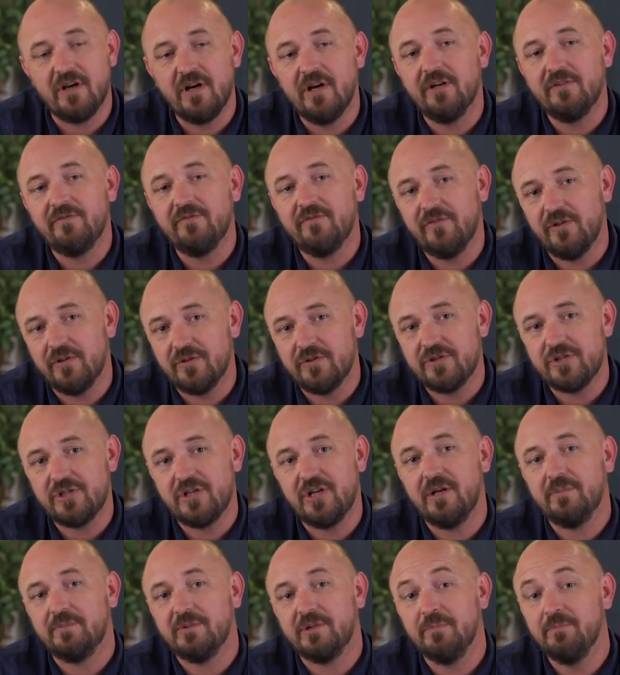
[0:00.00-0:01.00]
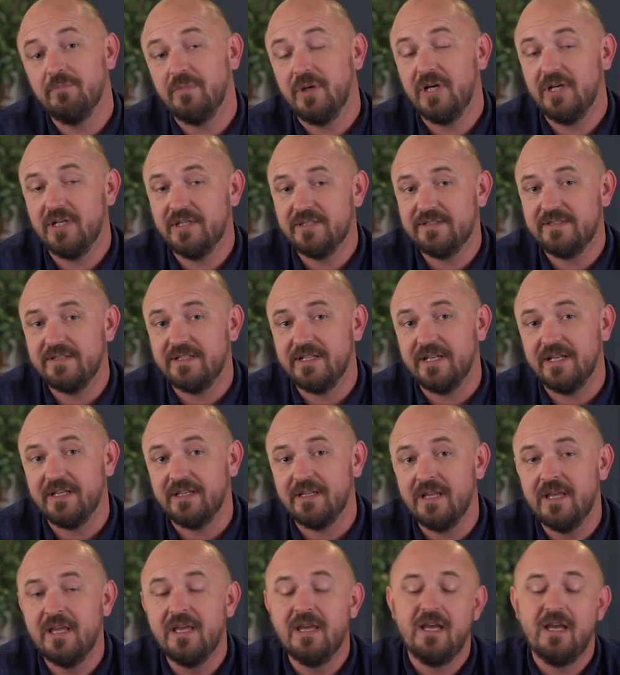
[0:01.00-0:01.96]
on Photoshop compositing.